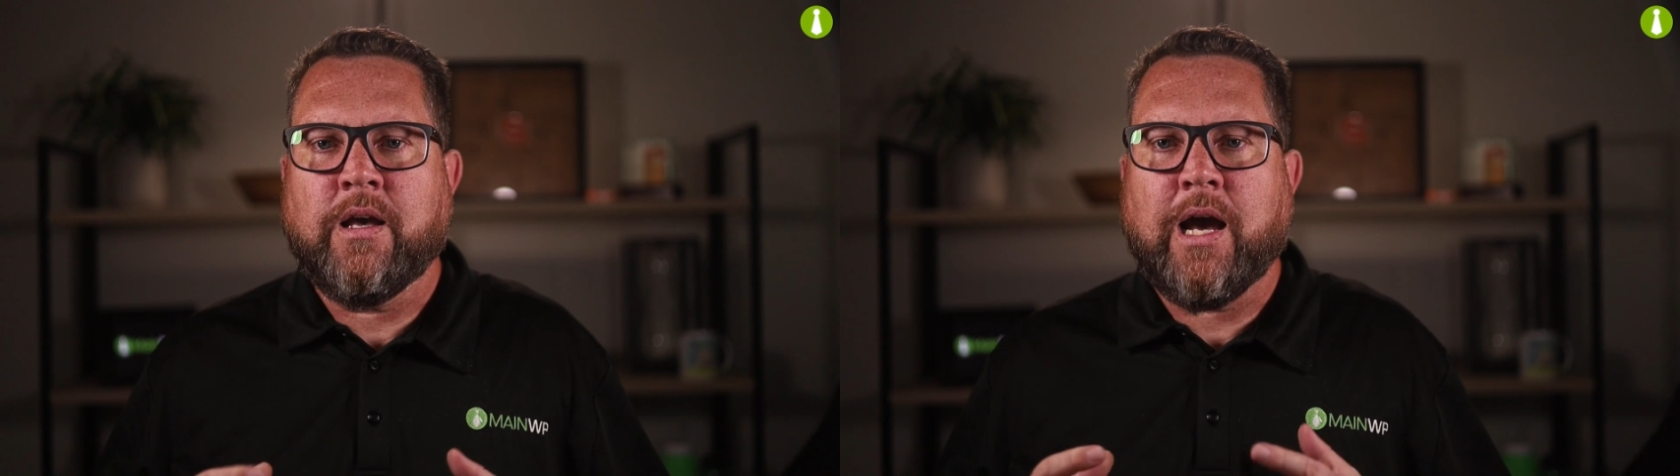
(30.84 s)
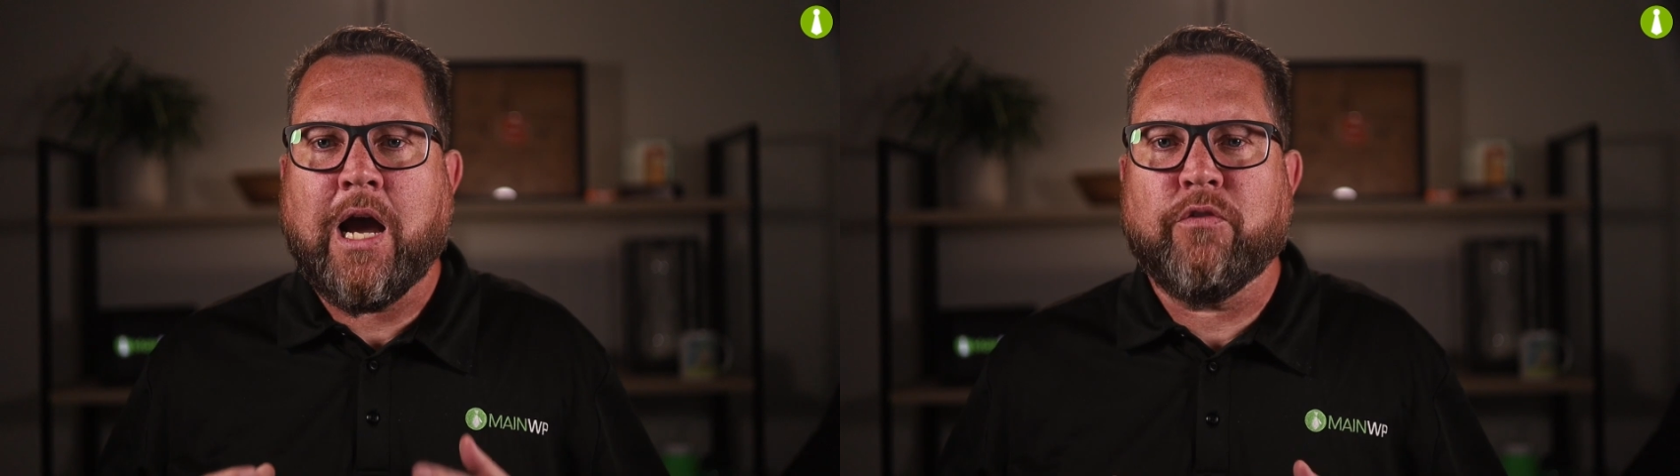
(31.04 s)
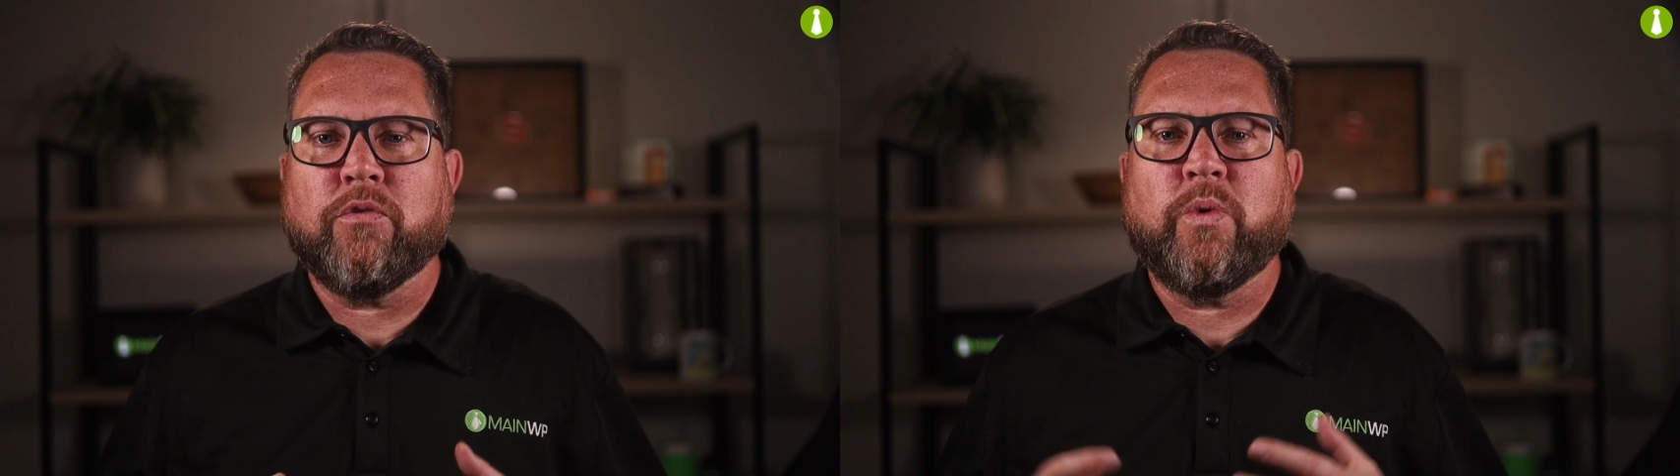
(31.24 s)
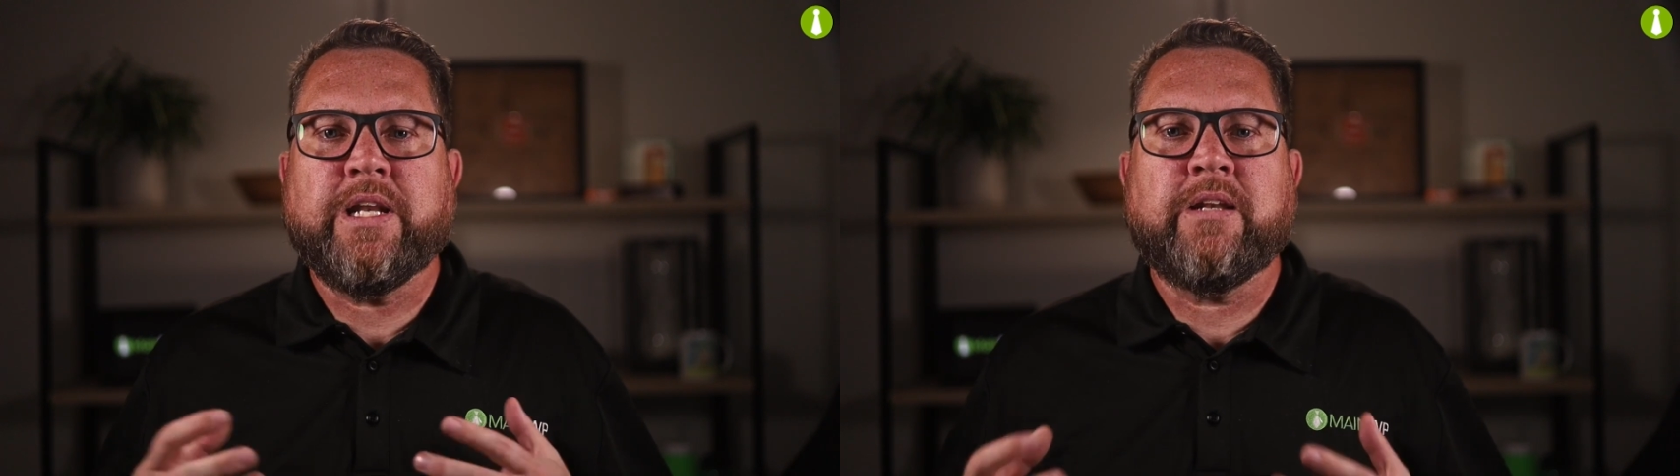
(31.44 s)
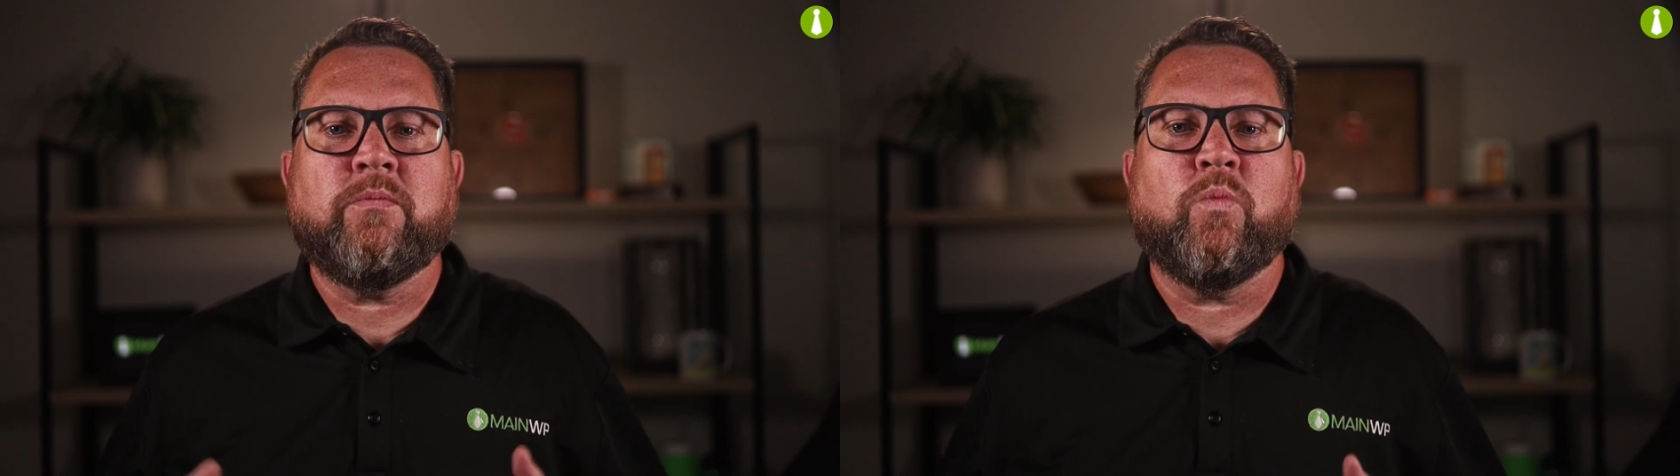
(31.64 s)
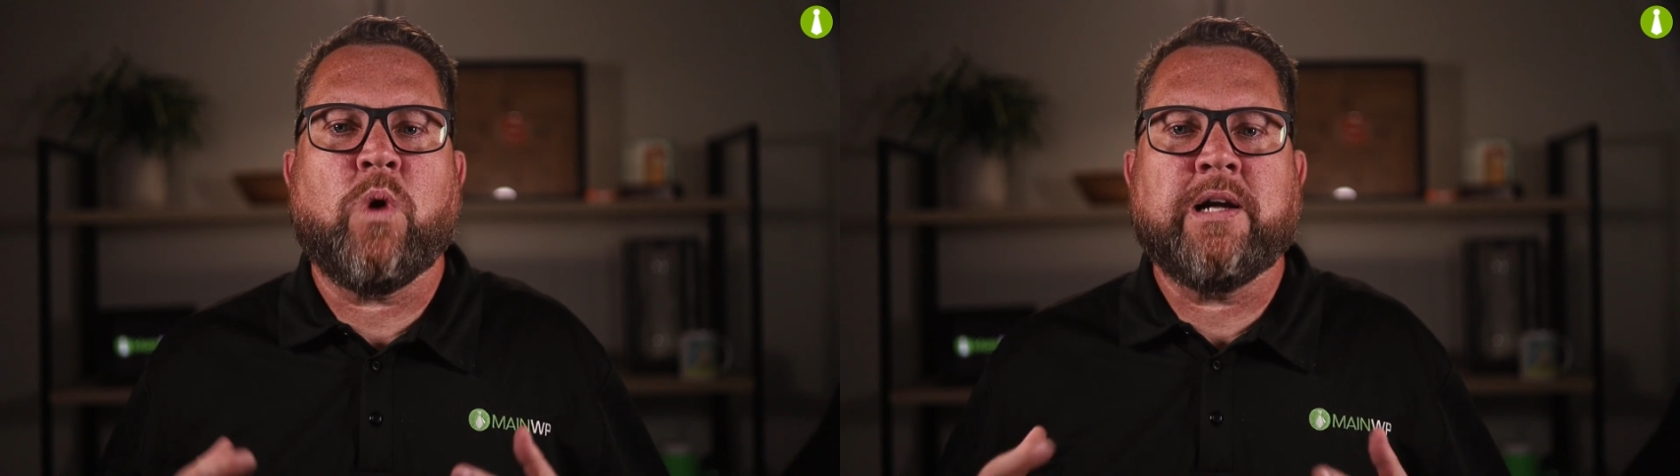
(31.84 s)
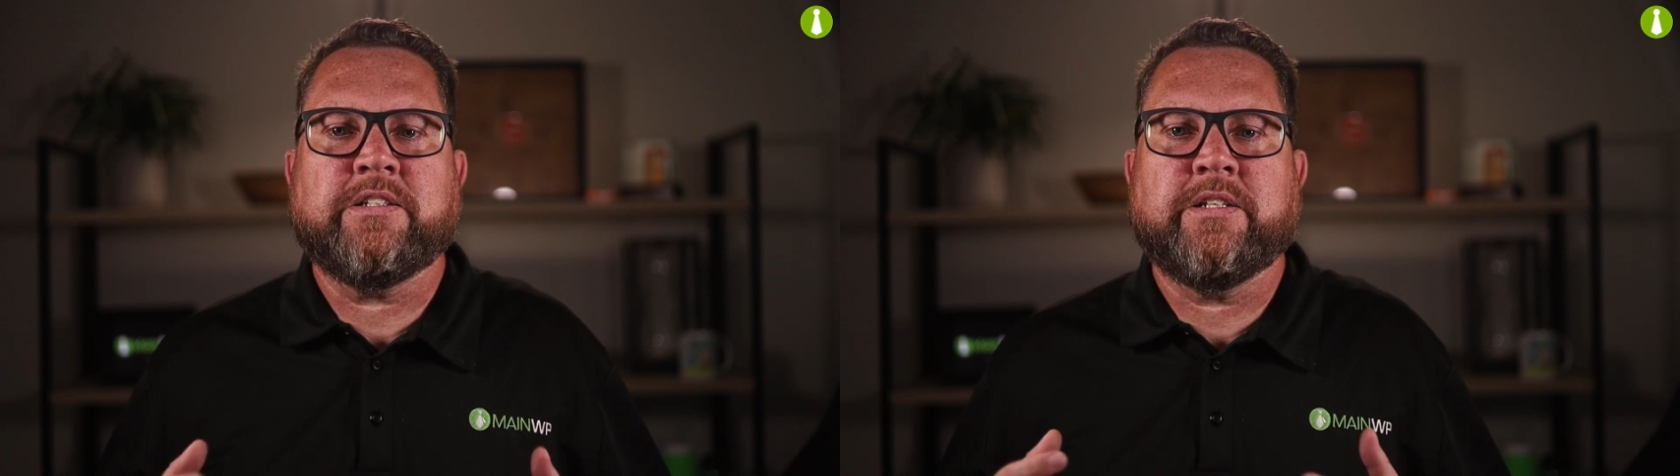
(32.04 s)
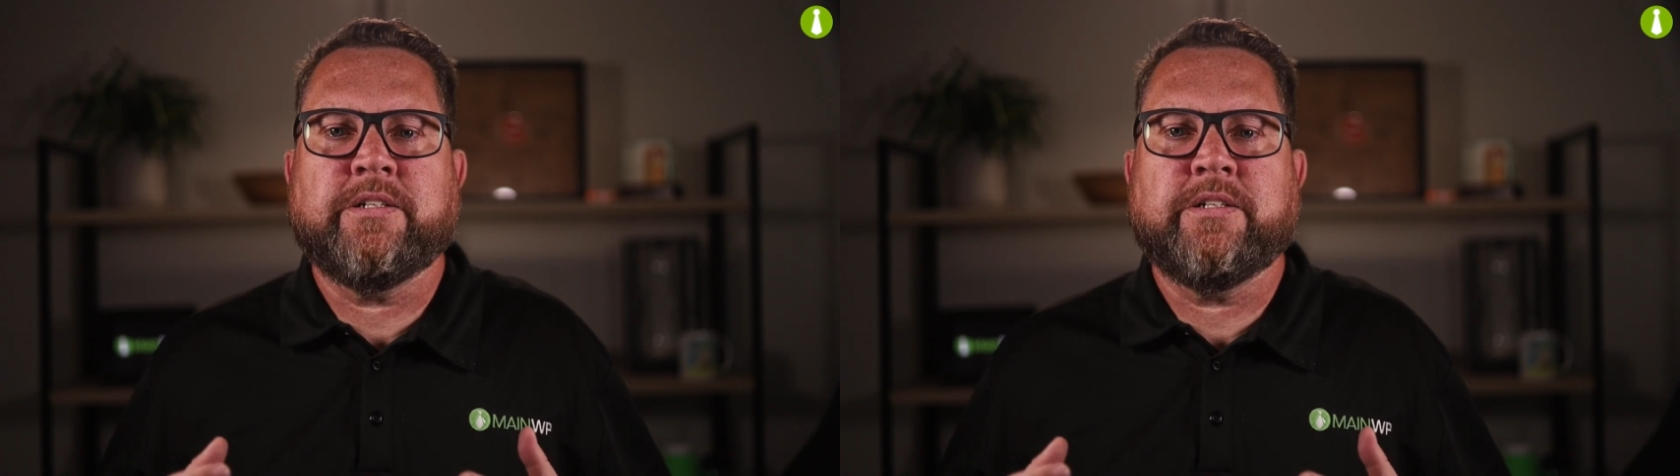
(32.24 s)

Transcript: However, we didn't want